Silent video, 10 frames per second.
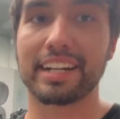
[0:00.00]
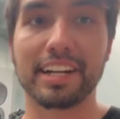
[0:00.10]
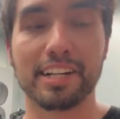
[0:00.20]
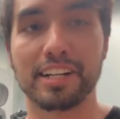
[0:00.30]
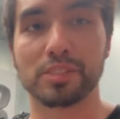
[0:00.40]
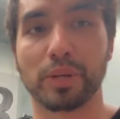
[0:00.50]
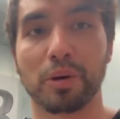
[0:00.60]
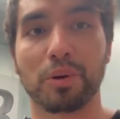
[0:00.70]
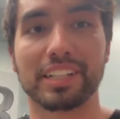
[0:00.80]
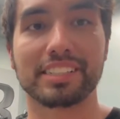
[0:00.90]
because we don't
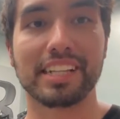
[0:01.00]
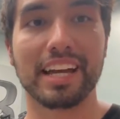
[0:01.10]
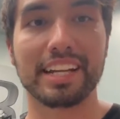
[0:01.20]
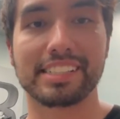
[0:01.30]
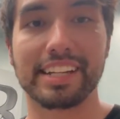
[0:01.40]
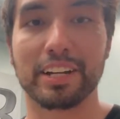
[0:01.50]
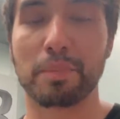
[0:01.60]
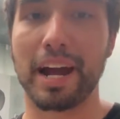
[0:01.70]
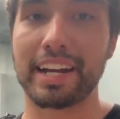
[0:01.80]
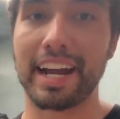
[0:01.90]
want to see your
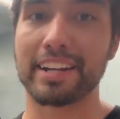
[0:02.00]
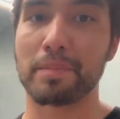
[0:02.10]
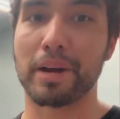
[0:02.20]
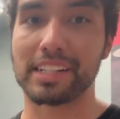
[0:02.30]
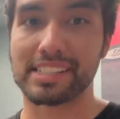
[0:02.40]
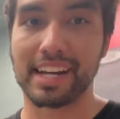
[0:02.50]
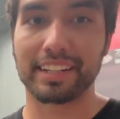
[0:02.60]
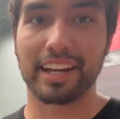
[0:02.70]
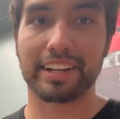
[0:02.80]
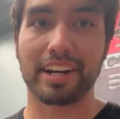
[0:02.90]
bike end up on its side
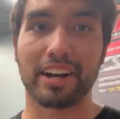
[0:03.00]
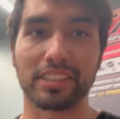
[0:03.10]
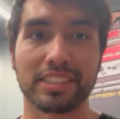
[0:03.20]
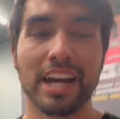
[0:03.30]
like ours.